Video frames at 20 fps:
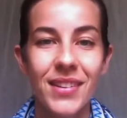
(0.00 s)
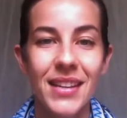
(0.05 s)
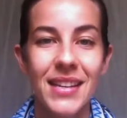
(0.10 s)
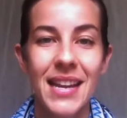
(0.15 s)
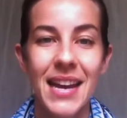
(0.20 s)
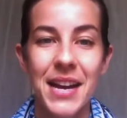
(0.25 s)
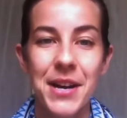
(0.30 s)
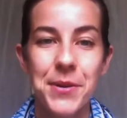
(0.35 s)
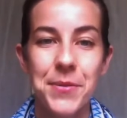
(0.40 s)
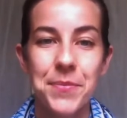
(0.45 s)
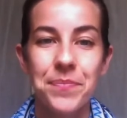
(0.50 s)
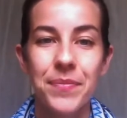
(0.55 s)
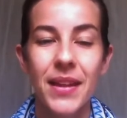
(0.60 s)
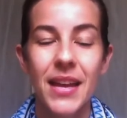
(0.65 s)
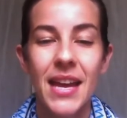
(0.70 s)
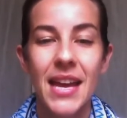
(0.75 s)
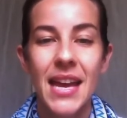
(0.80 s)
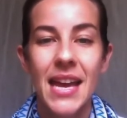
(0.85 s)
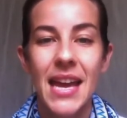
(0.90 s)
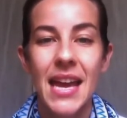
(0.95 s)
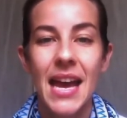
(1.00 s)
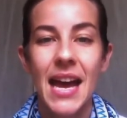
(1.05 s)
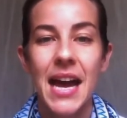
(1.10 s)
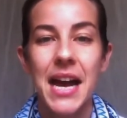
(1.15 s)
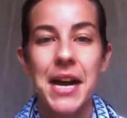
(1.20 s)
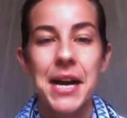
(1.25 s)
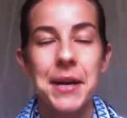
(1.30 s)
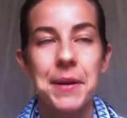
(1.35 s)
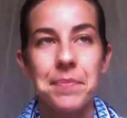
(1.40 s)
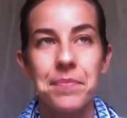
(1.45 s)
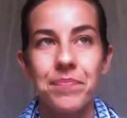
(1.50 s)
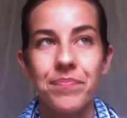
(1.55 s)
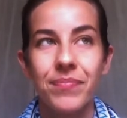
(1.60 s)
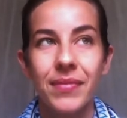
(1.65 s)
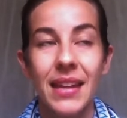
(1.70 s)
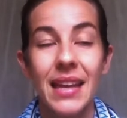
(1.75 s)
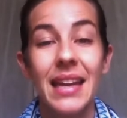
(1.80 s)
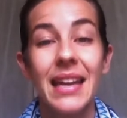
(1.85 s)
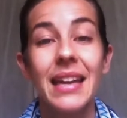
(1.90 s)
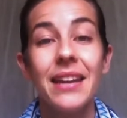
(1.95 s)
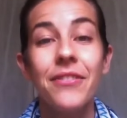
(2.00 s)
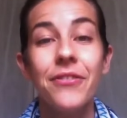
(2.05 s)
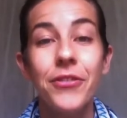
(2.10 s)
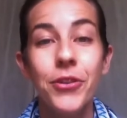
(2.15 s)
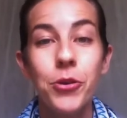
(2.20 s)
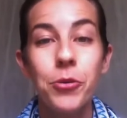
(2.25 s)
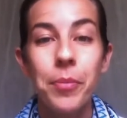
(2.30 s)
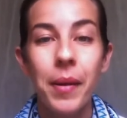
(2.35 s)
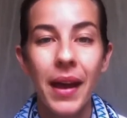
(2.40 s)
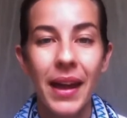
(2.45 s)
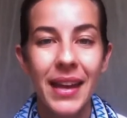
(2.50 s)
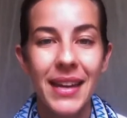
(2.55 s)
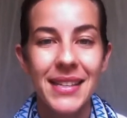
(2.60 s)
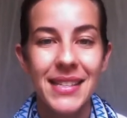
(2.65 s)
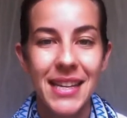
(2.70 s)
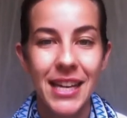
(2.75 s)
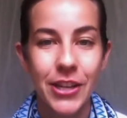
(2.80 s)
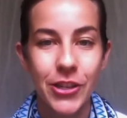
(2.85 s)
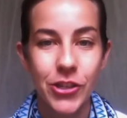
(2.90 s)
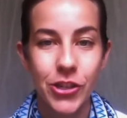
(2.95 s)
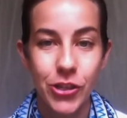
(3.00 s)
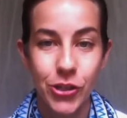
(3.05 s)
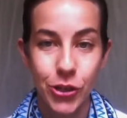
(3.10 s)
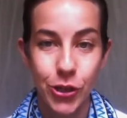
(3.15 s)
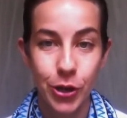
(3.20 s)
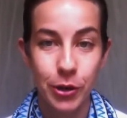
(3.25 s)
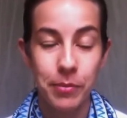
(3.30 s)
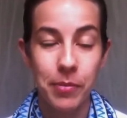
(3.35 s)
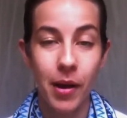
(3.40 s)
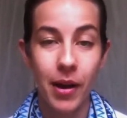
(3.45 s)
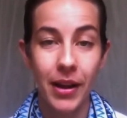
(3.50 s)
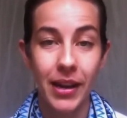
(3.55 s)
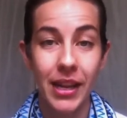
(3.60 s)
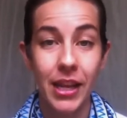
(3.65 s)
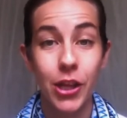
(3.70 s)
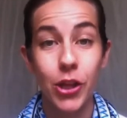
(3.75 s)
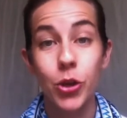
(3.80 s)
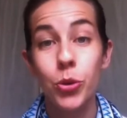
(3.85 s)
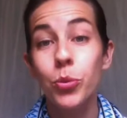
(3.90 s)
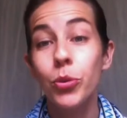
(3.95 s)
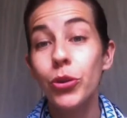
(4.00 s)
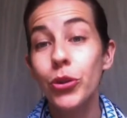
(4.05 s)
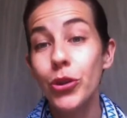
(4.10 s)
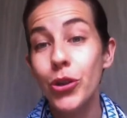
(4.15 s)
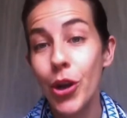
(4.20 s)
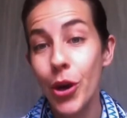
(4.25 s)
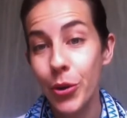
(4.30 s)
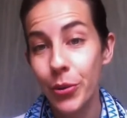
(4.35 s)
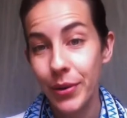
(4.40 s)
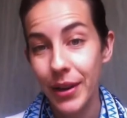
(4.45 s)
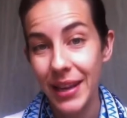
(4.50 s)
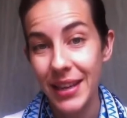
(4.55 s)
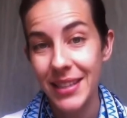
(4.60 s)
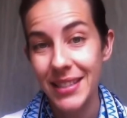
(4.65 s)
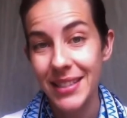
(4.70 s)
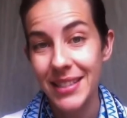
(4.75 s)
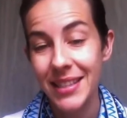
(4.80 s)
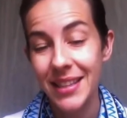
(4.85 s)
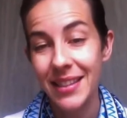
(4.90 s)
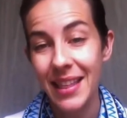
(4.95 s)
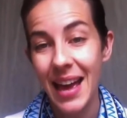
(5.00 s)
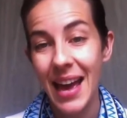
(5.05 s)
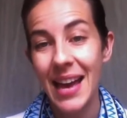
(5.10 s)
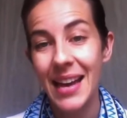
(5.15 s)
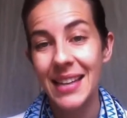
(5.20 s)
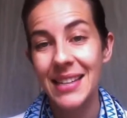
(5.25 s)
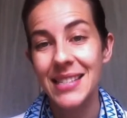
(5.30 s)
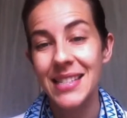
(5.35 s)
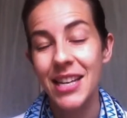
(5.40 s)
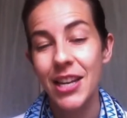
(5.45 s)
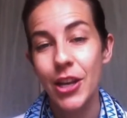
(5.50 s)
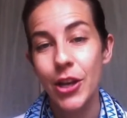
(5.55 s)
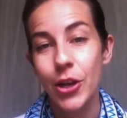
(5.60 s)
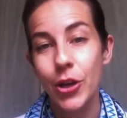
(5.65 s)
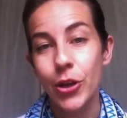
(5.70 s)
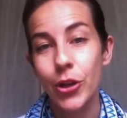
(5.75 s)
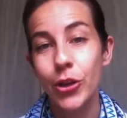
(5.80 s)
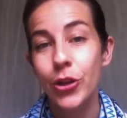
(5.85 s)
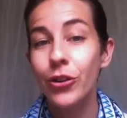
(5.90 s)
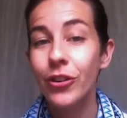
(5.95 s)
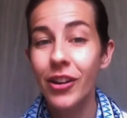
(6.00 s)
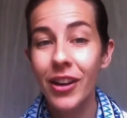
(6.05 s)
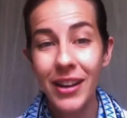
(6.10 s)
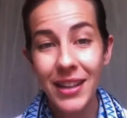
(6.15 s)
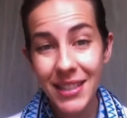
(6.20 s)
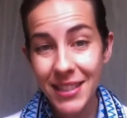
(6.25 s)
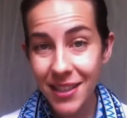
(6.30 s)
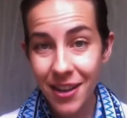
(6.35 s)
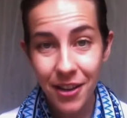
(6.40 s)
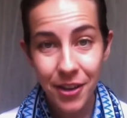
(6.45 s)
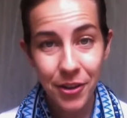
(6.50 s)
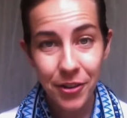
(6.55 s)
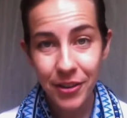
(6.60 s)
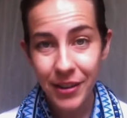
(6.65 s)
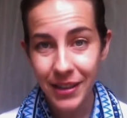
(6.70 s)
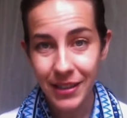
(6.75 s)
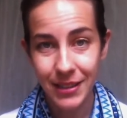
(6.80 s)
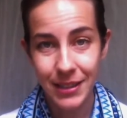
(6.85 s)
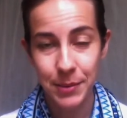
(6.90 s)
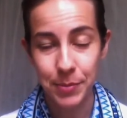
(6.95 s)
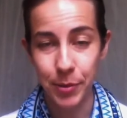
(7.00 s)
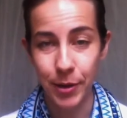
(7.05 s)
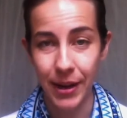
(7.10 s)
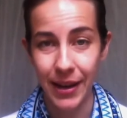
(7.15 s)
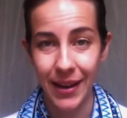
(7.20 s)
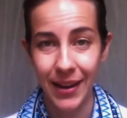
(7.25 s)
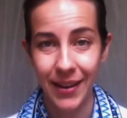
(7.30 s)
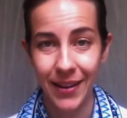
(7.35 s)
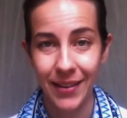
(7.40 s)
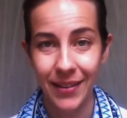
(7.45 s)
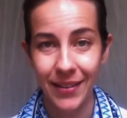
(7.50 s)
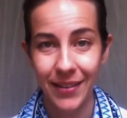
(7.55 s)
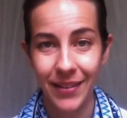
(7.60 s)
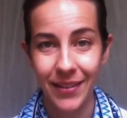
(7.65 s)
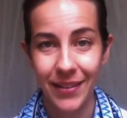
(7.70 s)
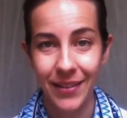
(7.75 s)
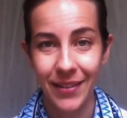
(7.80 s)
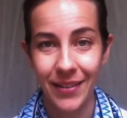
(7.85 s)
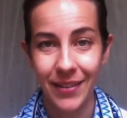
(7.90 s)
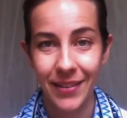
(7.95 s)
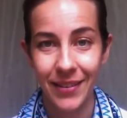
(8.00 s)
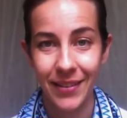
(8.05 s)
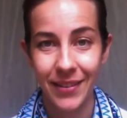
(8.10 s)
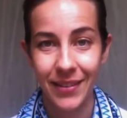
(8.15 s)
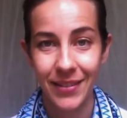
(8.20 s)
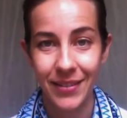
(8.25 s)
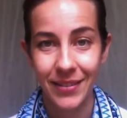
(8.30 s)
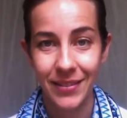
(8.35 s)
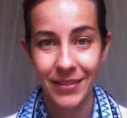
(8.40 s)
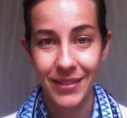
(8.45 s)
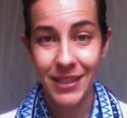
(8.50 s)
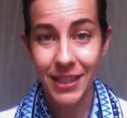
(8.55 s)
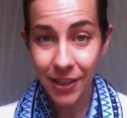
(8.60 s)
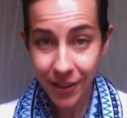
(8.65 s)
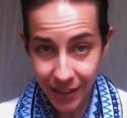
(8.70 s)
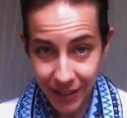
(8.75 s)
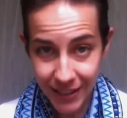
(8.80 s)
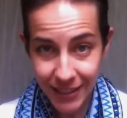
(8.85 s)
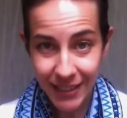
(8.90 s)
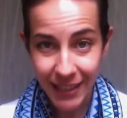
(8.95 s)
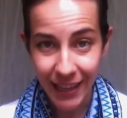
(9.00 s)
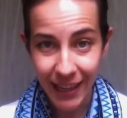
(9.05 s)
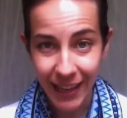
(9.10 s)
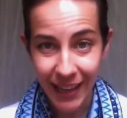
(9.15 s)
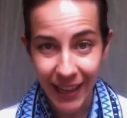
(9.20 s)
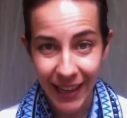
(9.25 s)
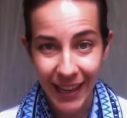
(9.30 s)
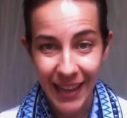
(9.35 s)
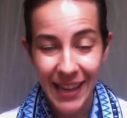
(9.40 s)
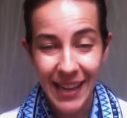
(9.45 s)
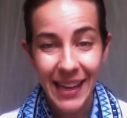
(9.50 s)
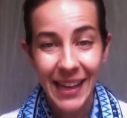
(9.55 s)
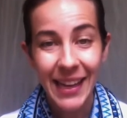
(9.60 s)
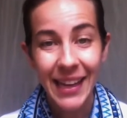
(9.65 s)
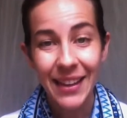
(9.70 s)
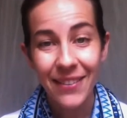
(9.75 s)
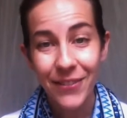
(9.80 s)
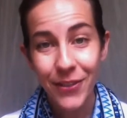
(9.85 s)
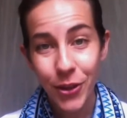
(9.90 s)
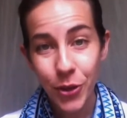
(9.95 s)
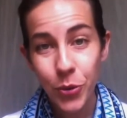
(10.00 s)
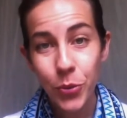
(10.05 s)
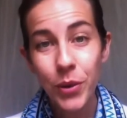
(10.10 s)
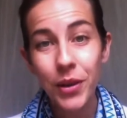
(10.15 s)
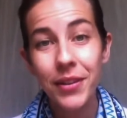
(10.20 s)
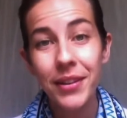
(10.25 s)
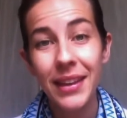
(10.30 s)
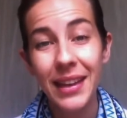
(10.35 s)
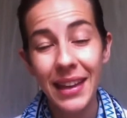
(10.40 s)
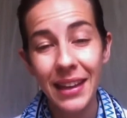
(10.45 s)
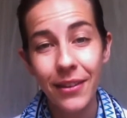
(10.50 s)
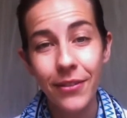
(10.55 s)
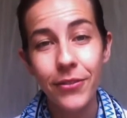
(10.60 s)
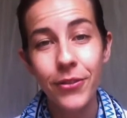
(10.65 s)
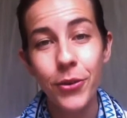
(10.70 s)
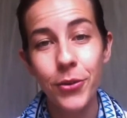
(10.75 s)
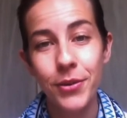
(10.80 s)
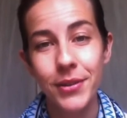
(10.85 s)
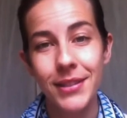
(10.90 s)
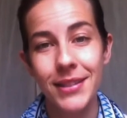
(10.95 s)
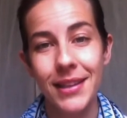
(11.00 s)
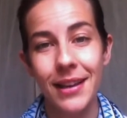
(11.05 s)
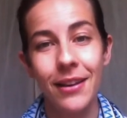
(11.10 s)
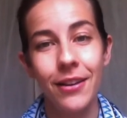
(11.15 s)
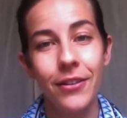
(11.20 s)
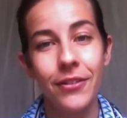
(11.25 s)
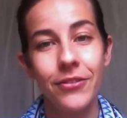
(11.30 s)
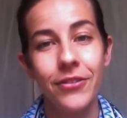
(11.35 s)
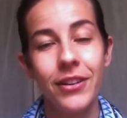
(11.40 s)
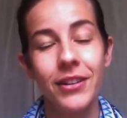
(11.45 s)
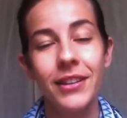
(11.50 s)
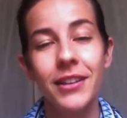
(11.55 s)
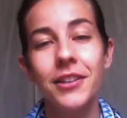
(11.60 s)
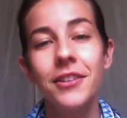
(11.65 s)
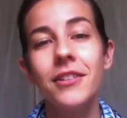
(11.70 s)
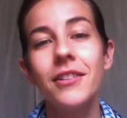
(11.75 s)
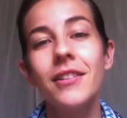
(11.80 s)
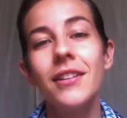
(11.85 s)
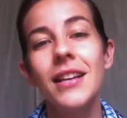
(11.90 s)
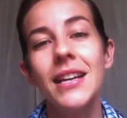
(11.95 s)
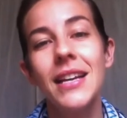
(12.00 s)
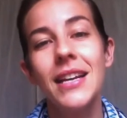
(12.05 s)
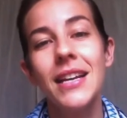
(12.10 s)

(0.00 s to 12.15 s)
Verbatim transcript: Now, um, if you pay attention to your body, you will notice that you're not as hungry in spring. Seriously, if you will give yourself a little